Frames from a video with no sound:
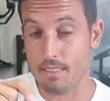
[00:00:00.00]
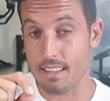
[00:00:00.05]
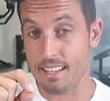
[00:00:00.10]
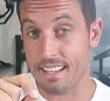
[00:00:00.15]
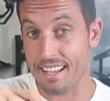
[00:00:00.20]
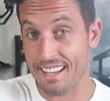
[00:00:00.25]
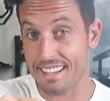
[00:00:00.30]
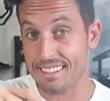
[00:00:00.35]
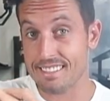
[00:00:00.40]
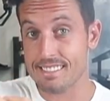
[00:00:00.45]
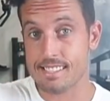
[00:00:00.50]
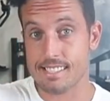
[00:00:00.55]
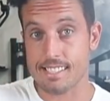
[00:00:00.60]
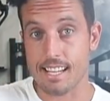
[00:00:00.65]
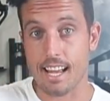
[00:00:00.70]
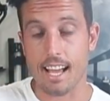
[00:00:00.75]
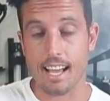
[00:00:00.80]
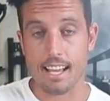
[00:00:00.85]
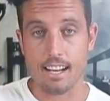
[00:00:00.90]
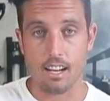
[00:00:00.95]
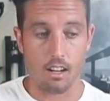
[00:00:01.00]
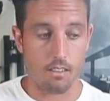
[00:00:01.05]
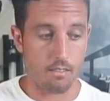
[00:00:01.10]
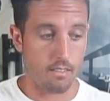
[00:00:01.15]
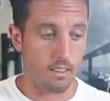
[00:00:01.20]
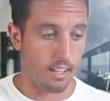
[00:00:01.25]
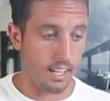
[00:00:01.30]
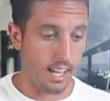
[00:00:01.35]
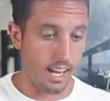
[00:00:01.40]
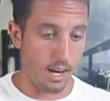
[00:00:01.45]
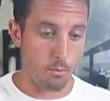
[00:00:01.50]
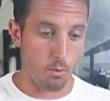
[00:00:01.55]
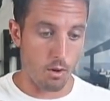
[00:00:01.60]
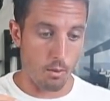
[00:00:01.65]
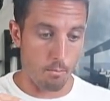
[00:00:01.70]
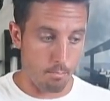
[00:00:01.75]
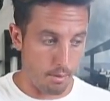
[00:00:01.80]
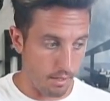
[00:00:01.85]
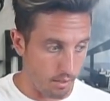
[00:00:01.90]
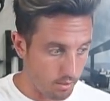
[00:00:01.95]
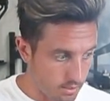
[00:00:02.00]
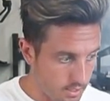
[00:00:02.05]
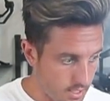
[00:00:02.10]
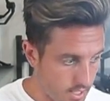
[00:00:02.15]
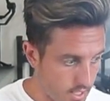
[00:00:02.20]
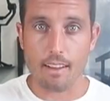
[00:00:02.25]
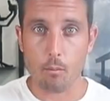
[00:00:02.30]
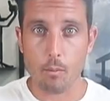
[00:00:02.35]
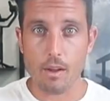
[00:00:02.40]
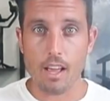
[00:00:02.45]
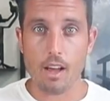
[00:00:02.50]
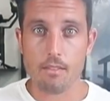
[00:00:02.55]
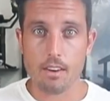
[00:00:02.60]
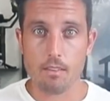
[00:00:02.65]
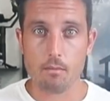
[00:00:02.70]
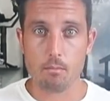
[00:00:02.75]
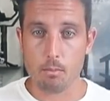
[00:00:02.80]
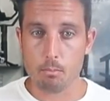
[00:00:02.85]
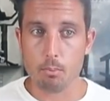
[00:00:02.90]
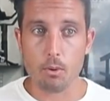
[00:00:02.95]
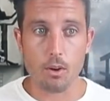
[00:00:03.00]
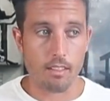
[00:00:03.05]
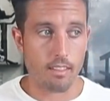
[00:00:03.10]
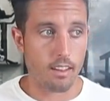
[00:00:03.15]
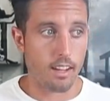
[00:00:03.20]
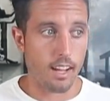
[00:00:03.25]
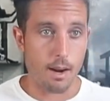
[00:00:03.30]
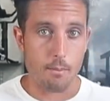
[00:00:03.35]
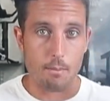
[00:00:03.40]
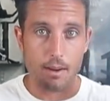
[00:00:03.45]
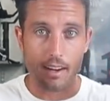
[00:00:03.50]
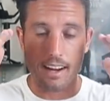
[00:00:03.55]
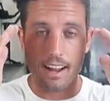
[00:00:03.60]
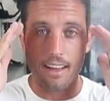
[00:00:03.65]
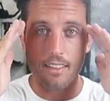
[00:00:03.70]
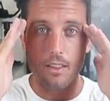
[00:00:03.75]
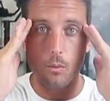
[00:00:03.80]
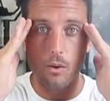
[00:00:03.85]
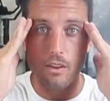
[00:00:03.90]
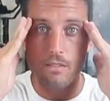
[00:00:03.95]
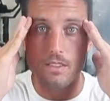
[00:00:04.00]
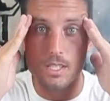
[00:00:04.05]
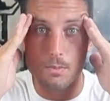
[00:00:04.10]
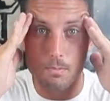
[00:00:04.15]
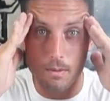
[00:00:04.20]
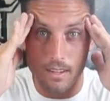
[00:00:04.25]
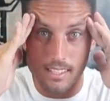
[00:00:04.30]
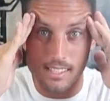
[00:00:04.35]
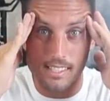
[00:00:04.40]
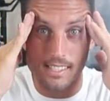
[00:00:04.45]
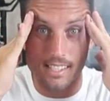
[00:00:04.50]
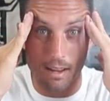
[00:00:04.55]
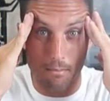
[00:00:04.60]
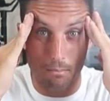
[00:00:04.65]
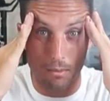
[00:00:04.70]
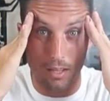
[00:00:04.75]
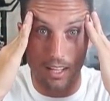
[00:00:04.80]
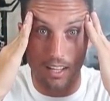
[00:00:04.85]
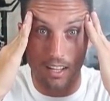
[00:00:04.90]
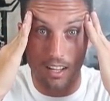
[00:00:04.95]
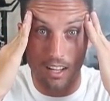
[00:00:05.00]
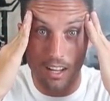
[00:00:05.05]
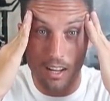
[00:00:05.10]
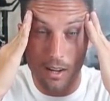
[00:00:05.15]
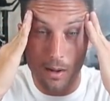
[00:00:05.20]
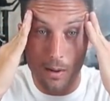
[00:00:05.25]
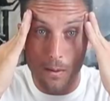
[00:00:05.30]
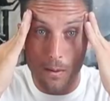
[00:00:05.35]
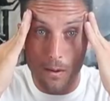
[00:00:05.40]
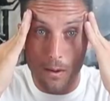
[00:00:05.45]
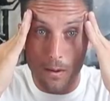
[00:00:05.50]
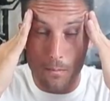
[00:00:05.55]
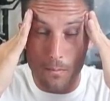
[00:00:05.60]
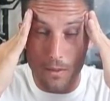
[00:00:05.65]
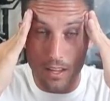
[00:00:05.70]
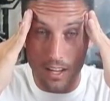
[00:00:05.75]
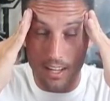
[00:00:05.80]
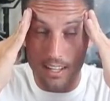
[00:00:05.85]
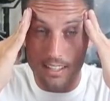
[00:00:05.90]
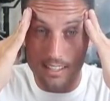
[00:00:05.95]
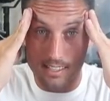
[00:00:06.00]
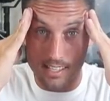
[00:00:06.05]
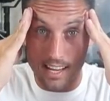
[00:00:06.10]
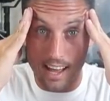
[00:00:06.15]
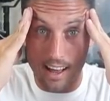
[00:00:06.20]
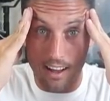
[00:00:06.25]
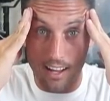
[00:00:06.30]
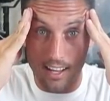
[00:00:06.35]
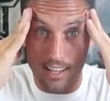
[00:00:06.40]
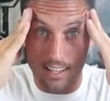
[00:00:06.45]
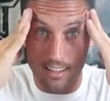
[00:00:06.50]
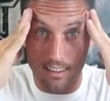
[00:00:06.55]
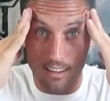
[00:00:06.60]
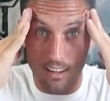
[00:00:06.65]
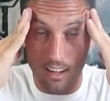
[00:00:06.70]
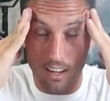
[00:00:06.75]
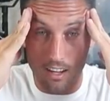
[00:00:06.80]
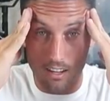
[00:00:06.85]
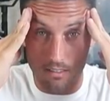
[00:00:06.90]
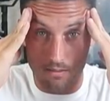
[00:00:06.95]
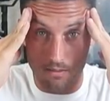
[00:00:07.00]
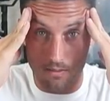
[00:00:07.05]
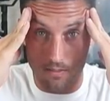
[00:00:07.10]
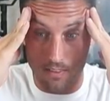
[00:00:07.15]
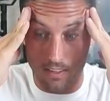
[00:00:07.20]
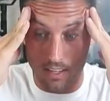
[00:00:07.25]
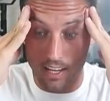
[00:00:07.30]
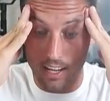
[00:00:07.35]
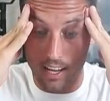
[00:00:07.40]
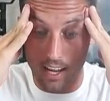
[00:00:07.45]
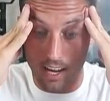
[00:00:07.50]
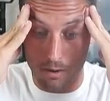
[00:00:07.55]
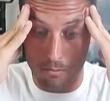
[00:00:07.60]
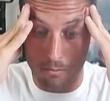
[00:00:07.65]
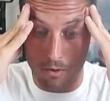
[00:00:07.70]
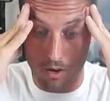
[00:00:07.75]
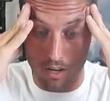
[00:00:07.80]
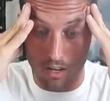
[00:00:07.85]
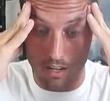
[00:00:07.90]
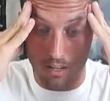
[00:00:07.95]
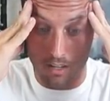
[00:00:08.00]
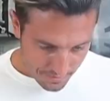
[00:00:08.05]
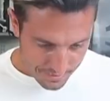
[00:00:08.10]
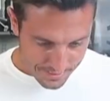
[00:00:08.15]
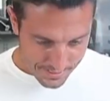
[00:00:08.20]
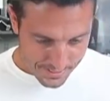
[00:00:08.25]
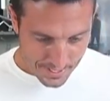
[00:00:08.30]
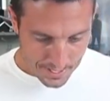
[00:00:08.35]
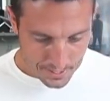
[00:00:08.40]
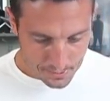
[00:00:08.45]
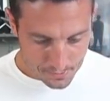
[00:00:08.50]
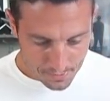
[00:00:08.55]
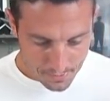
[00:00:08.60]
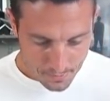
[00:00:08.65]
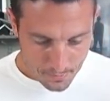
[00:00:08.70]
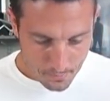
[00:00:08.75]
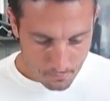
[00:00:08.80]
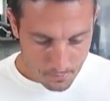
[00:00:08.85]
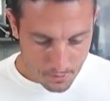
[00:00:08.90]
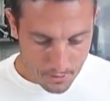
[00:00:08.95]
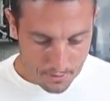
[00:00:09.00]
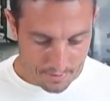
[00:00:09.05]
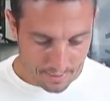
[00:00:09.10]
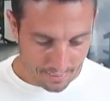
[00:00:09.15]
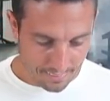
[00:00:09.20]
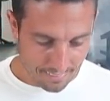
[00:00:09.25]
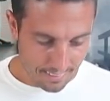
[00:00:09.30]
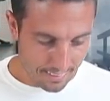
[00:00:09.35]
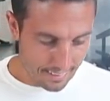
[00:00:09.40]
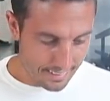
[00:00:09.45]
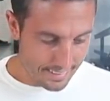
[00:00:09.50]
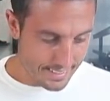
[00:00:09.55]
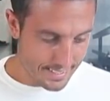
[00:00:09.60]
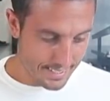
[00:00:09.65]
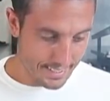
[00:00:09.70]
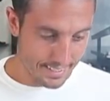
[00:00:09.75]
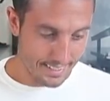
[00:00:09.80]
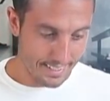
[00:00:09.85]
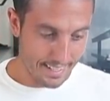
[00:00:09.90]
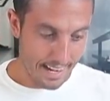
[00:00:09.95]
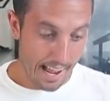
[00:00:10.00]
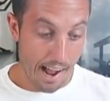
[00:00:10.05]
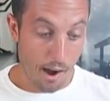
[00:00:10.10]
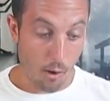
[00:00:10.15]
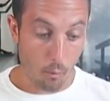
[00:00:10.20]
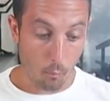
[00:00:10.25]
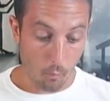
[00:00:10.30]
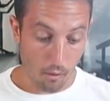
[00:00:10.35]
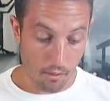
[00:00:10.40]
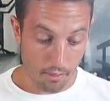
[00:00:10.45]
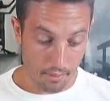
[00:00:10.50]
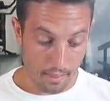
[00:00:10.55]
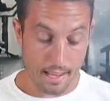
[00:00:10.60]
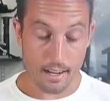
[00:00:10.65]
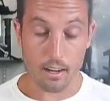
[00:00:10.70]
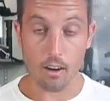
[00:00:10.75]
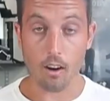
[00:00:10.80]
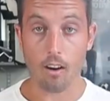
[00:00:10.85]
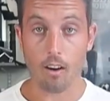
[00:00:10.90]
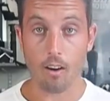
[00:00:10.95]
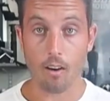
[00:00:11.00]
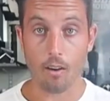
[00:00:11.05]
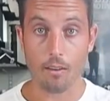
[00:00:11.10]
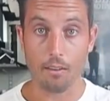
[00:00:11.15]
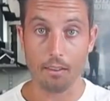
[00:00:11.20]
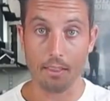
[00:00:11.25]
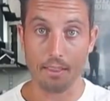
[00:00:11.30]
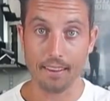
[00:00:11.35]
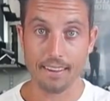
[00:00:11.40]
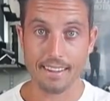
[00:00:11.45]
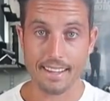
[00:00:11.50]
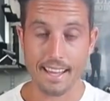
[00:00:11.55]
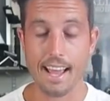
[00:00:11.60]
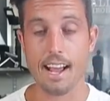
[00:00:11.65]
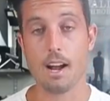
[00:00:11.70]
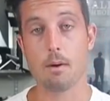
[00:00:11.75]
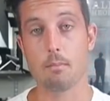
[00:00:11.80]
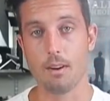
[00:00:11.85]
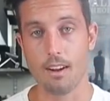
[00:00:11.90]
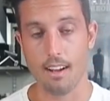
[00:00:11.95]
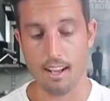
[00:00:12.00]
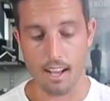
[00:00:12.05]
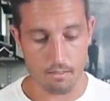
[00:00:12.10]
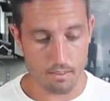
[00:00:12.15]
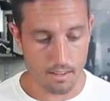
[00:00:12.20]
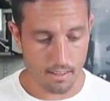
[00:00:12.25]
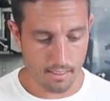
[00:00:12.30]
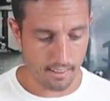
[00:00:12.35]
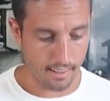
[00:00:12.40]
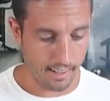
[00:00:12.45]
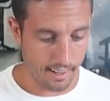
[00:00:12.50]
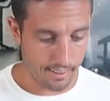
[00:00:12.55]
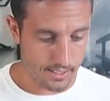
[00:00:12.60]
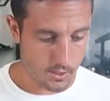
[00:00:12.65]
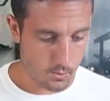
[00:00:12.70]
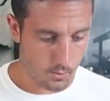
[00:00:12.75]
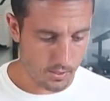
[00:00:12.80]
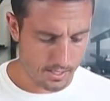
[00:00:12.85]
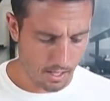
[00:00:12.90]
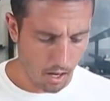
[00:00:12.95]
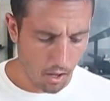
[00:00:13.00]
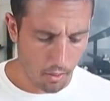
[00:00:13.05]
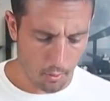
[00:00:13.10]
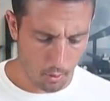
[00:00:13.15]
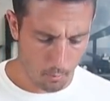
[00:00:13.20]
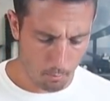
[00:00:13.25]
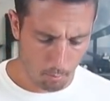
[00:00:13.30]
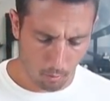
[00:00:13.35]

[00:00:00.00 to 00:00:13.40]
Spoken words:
of the inside of the camera built. Like, we haven't even been putting the camera together. We've just been assembling the inside of the camera. So, moving on to now what they call the camera. Everything else was other